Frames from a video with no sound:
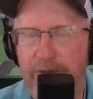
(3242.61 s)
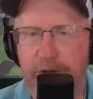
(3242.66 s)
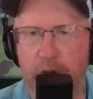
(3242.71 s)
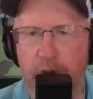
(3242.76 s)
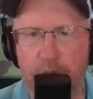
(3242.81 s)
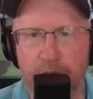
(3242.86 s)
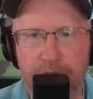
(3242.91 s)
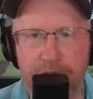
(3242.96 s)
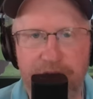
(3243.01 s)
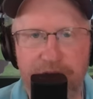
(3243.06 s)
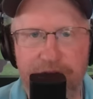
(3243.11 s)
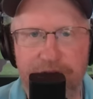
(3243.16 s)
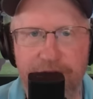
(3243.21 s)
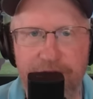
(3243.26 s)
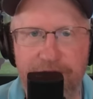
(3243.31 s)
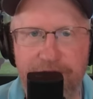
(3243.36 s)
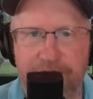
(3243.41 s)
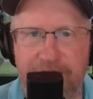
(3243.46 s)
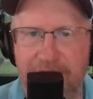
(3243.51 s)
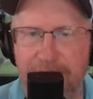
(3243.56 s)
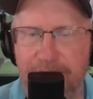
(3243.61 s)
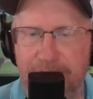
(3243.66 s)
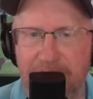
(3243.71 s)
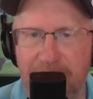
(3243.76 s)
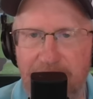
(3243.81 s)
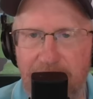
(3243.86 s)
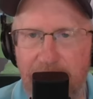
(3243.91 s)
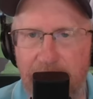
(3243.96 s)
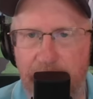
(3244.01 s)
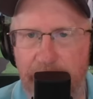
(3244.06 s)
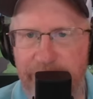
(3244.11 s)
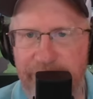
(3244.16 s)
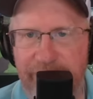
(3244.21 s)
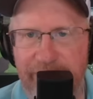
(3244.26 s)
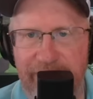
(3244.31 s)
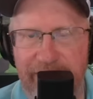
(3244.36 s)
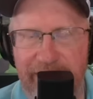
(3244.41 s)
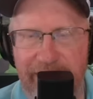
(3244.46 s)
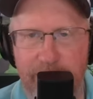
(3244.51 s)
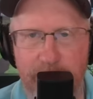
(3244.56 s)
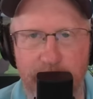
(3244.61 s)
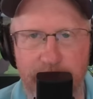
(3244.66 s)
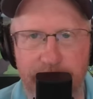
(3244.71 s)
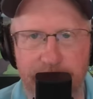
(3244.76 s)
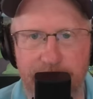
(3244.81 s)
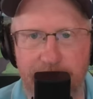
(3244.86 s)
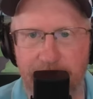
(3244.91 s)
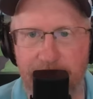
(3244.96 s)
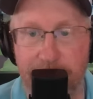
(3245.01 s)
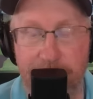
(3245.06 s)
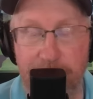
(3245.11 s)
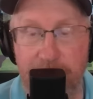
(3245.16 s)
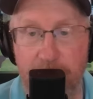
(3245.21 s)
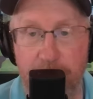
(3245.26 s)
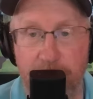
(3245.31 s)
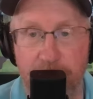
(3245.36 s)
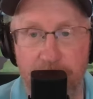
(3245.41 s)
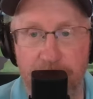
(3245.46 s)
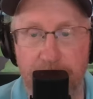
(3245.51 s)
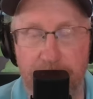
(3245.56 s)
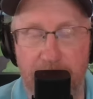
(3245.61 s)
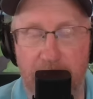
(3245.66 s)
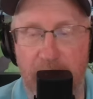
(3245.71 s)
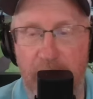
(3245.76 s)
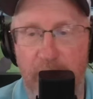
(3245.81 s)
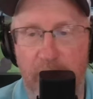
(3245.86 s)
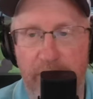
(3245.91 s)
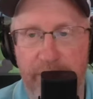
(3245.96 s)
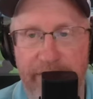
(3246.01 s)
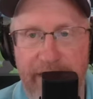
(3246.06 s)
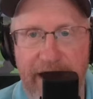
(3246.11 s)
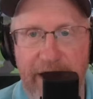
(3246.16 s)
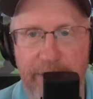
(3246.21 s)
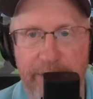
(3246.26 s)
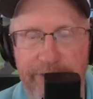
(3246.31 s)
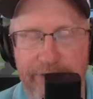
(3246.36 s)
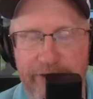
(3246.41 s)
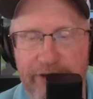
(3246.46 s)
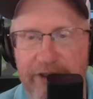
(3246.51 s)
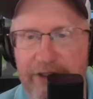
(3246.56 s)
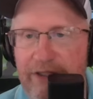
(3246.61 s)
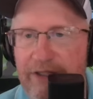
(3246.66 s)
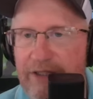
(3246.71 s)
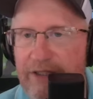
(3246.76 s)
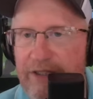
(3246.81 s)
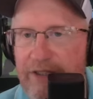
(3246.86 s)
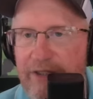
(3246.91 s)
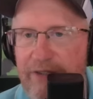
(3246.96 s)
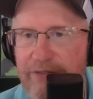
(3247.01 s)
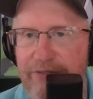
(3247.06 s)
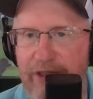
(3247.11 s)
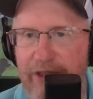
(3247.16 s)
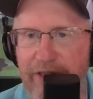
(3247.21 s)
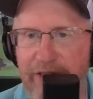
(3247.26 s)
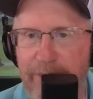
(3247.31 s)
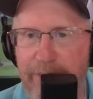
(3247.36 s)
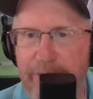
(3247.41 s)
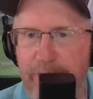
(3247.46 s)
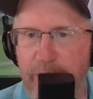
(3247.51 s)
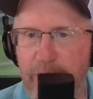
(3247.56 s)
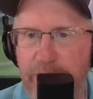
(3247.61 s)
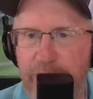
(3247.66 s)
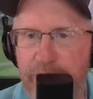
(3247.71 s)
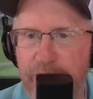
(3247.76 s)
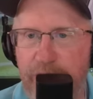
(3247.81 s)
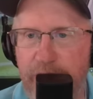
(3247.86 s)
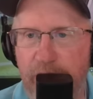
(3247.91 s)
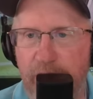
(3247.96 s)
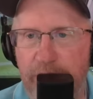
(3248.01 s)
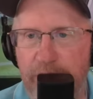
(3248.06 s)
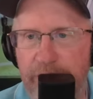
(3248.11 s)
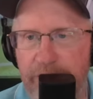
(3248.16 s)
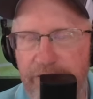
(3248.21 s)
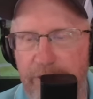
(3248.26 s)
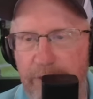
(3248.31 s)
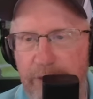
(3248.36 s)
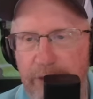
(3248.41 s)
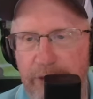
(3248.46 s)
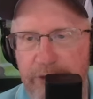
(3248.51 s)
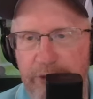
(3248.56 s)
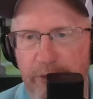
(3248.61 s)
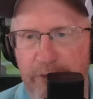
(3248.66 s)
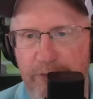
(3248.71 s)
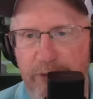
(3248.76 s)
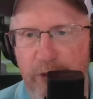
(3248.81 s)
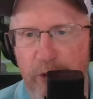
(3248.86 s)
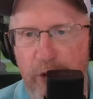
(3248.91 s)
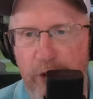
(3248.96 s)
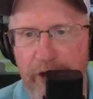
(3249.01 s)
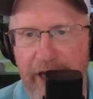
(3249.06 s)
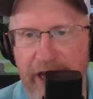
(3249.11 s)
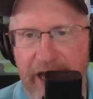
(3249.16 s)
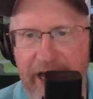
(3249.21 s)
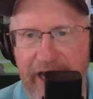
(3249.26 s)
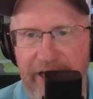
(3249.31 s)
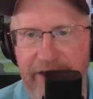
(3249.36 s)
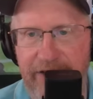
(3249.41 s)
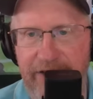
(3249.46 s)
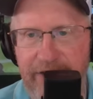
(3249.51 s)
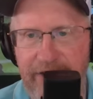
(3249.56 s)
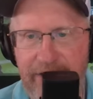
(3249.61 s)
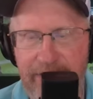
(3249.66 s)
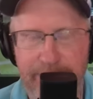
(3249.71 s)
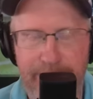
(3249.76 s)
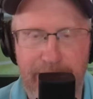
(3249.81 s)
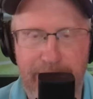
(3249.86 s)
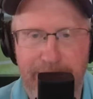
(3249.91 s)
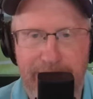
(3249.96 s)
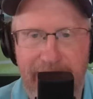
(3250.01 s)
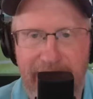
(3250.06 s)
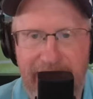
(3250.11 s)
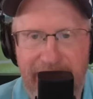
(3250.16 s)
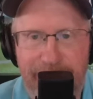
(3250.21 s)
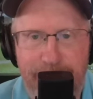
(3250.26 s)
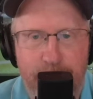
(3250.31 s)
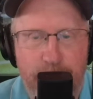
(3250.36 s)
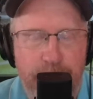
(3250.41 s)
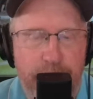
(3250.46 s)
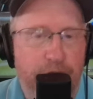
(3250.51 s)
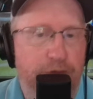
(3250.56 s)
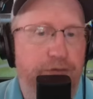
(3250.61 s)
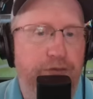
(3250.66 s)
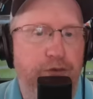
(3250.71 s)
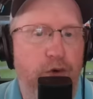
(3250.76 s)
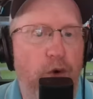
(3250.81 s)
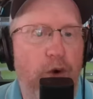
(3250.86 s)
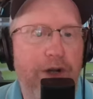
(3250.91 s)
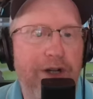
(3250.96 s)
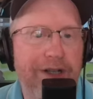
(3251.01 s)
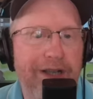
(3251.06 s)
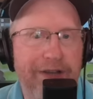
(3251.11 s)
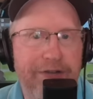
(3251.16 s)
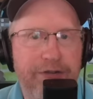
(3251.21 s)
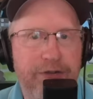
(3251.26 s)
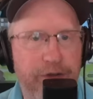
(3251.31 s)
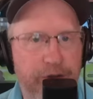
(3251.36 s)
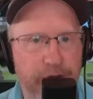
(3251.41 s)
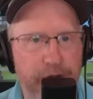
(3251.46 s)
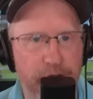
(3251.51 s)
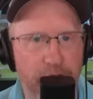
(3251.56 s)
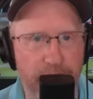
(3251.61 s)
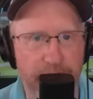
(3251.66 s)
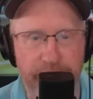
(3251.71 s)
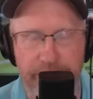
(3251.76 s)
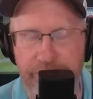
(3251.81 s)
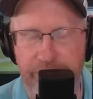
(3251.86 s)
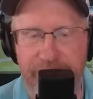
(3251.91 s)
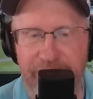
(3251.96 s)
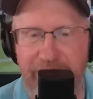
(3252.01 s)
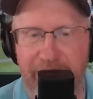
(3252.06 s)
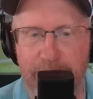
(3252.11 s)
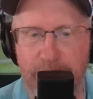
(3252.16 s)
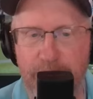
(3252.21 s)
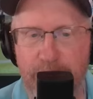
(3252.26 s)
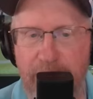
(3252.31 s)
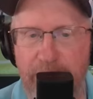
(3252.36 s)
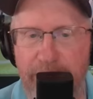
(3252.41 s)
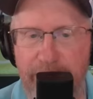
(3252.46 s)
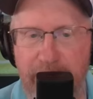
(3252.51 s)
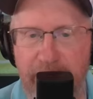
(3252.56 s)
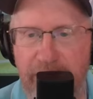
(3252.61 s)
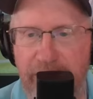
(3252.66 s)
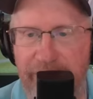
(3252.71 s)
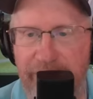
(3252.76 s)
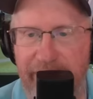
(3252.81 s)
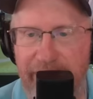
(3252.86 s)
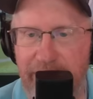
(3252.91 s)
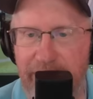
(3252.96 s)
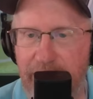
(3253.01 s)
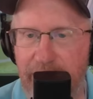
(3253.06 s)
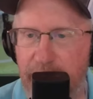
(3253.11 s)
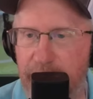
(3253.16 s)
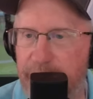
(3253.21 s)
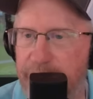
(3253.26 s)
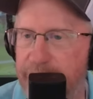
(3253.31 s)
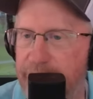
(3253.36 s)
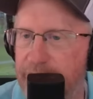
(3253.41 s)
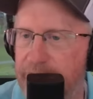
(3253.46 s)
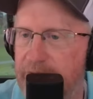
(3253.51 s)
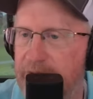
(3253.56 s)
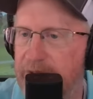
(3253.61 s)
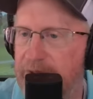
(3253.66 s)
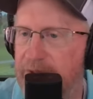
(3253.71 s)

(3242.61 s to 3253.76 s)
The only reason this game got close in the end was because CU turned the ball over. That was it. They limit those turnovers similar to what Florida had, maybe 8-4. So 4 less turnovers, this game's probably not all that close.